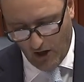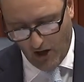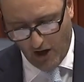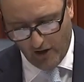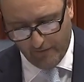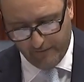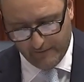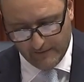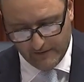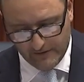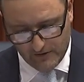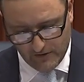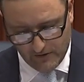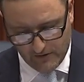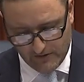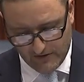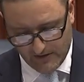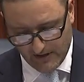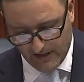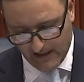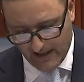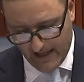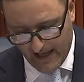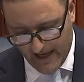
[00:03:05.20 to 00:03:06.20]
often due
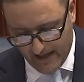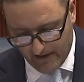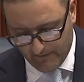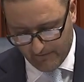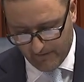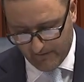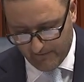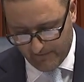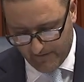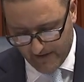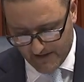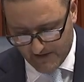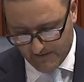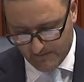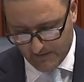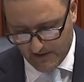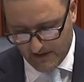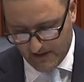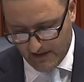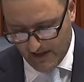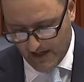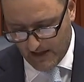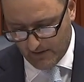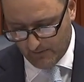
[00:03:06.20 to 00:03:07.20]
to the lack of
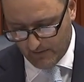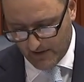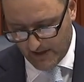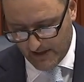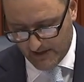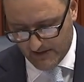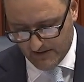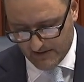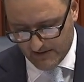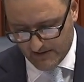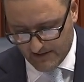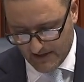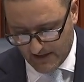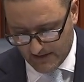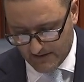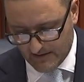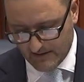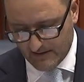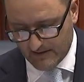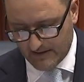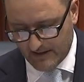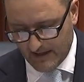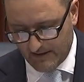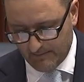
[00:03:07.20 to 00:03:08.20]
investment in our regions,
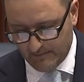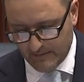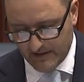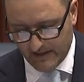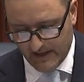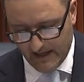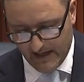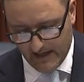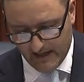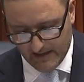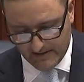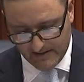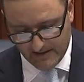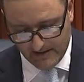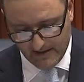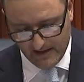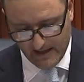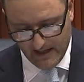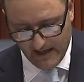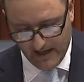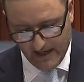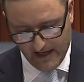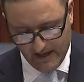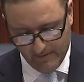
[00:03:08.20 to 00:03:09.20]
such as government housing
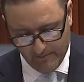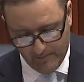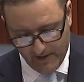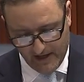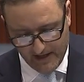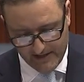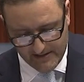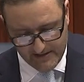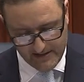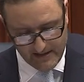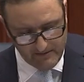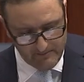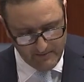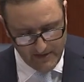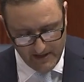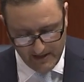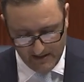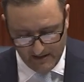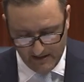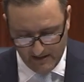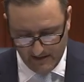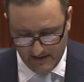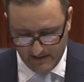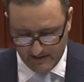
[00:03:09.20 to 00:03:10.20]
and basic
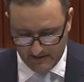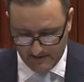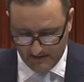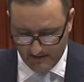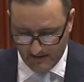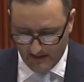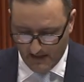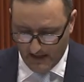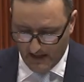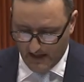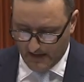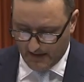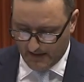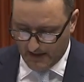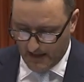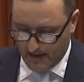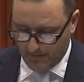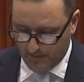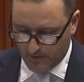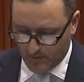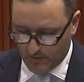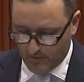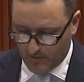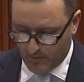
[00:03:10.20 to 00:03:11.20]
amenities,
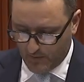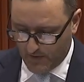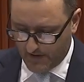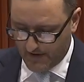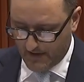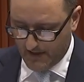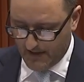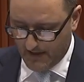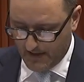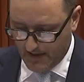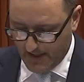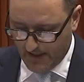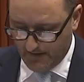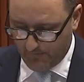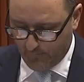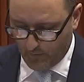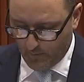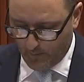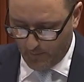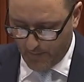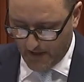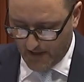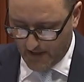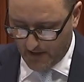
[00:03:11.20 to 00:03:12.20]
coupled with the need
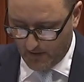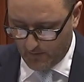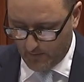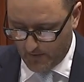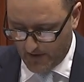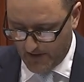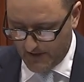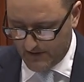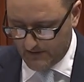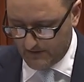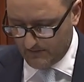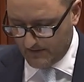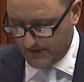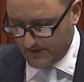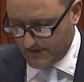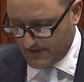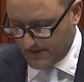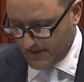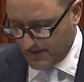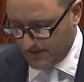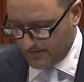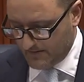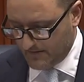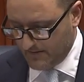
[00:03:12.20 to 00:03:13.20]
for better regional
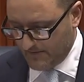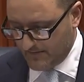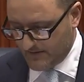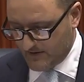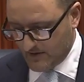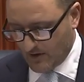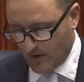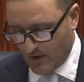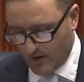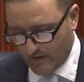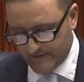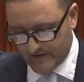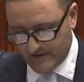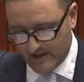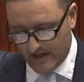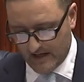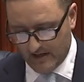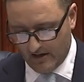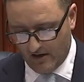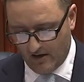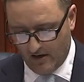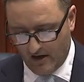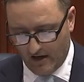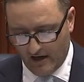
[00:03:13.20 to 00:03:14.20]
incentives to
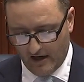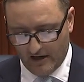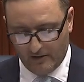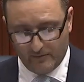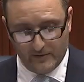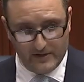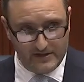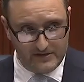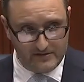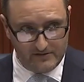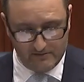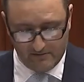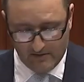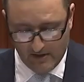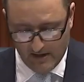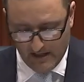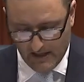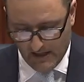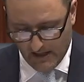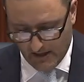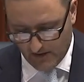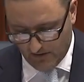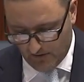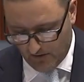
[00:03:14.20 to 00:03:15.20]
offset higher regional
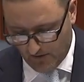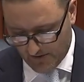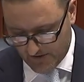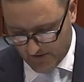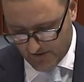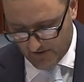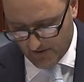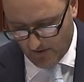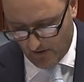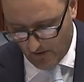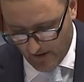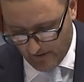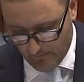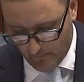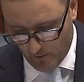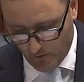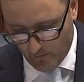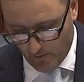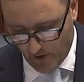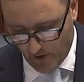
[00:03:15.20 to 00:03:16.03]
costs and